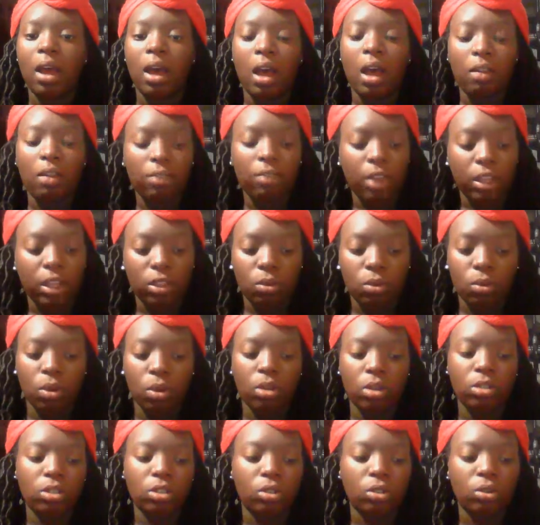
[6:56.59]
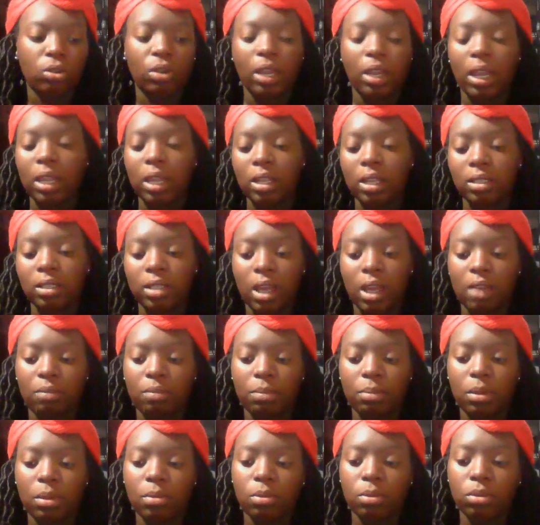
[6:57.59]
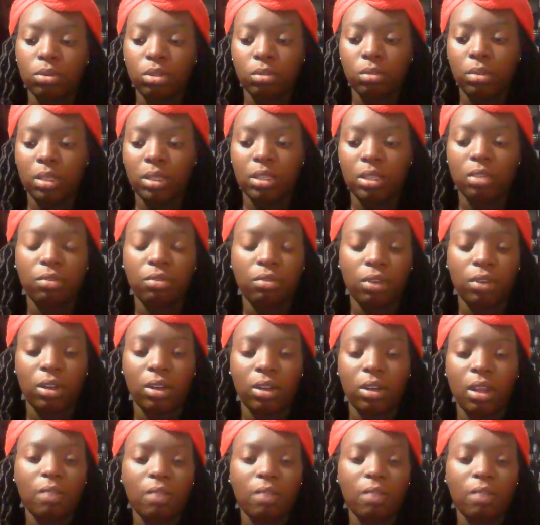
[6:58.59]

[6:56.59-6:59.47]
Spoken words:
I feel like the world is created to have people to be different.